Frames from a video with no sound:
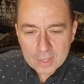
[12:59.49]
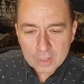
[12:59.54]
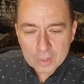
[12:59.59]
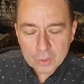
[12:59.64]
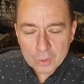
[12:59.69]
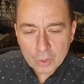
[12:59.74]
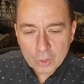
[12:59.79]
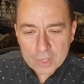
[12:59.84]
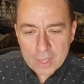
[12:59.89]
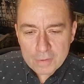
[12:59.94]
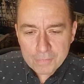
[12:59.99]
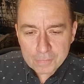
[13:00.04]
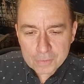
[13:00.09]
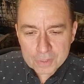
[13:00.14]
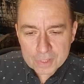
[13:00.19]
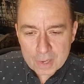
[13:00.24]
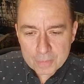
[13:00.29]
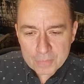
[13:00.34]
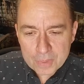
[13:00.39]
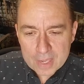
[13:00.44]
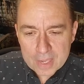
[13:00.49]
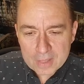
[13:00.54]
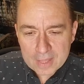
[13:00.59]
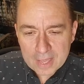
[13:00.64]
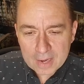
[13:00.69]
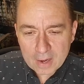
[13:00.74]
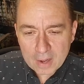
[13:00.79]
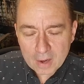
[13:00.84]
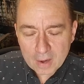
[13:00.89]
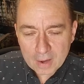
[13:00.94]
You're looking for something
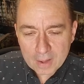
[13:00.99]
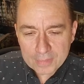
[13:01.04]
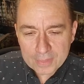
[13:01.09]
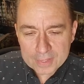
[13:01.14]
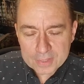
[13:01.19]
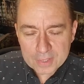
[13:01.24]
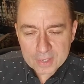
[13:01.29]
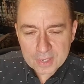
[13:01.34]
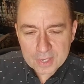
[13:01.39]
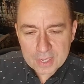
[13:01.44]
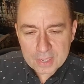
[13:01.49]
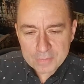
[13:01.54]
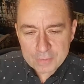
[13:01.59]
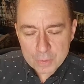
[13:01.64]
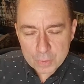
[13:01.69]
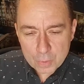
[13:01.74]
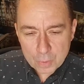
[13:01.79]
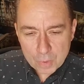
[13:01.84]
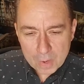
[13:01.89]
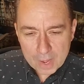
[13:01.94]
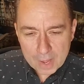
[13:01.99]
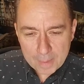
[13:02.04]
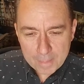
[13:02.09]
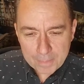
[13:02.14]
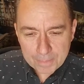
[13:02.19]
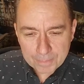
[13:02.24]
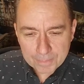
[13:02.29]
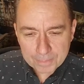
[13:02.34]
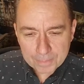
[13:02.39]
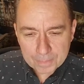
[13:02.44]
that's going to give you
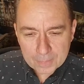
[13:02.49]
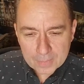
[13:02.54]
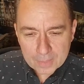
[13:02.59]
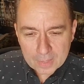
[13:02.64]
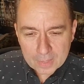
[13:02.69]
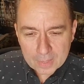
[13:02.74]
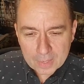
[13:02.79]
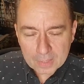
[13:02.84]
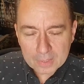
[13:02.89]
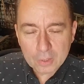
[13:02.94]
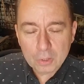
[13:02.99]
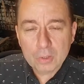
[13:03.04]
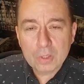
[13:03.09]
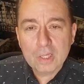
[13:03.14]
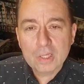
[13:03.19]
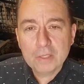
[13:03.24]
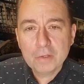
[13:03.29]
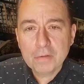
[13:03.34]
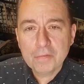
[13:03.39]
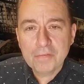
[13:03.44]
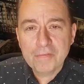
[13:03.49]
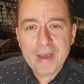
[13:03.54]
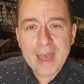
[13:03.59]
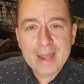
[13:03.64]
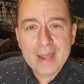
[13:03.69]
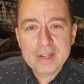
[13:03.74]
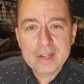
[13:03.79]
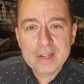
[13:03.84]
a little fat,